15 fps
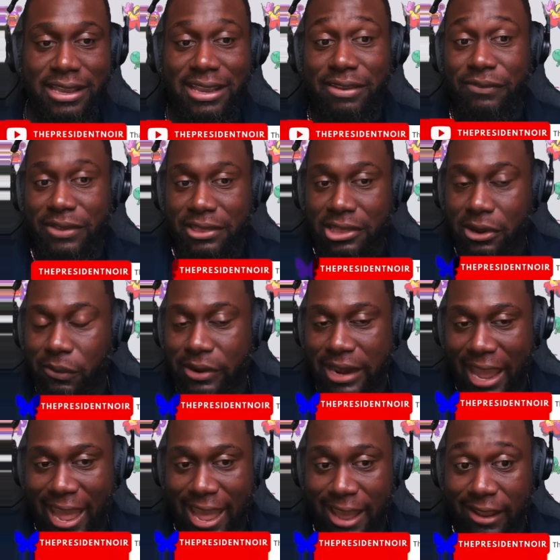even though it
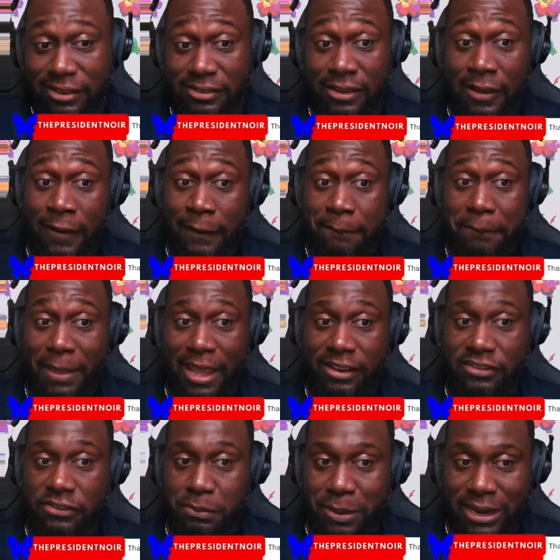has a
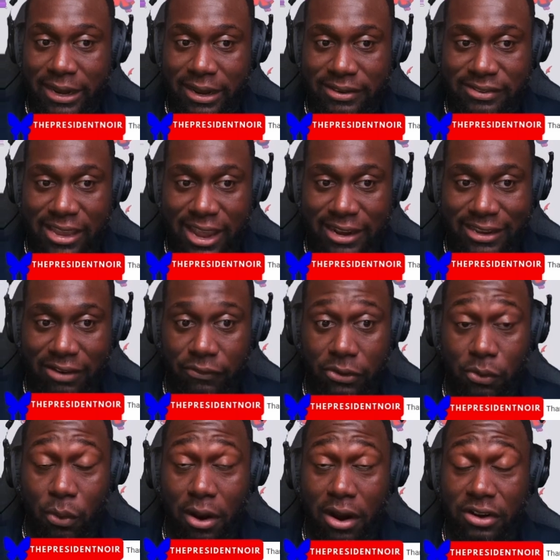spinning attack that
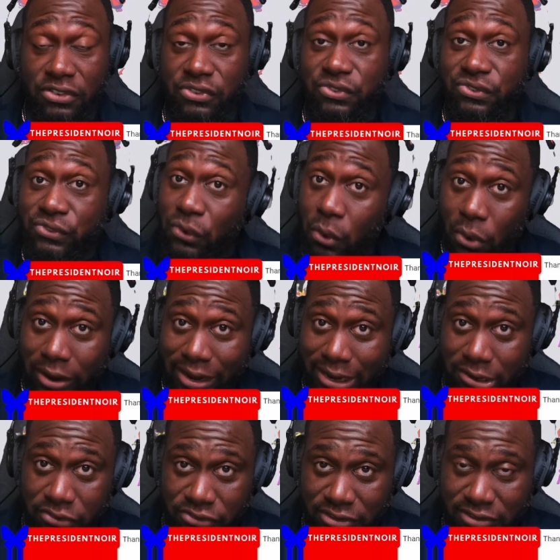requires 4
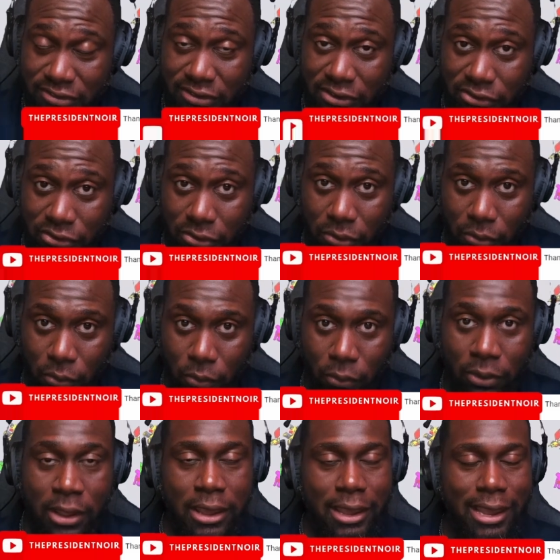energy to do,
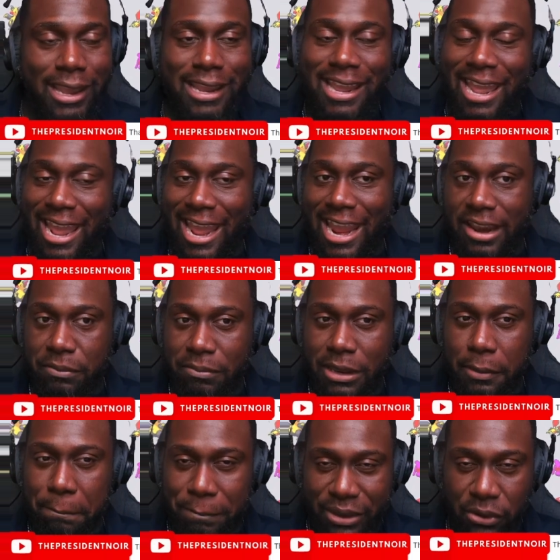it can be
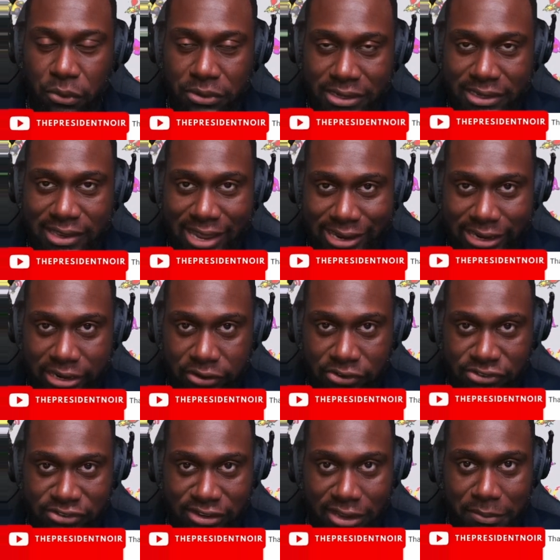building that
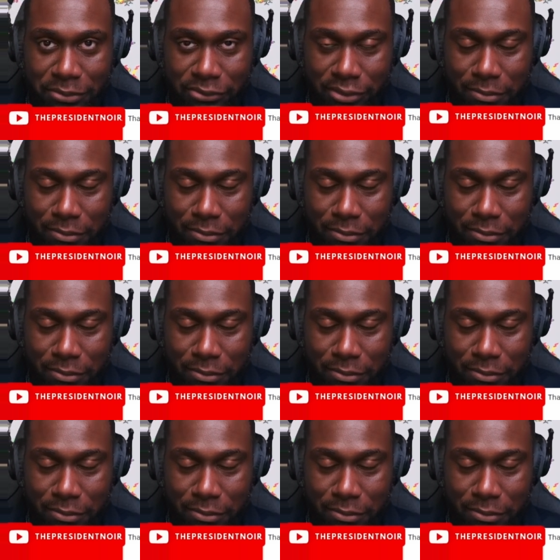energy up on the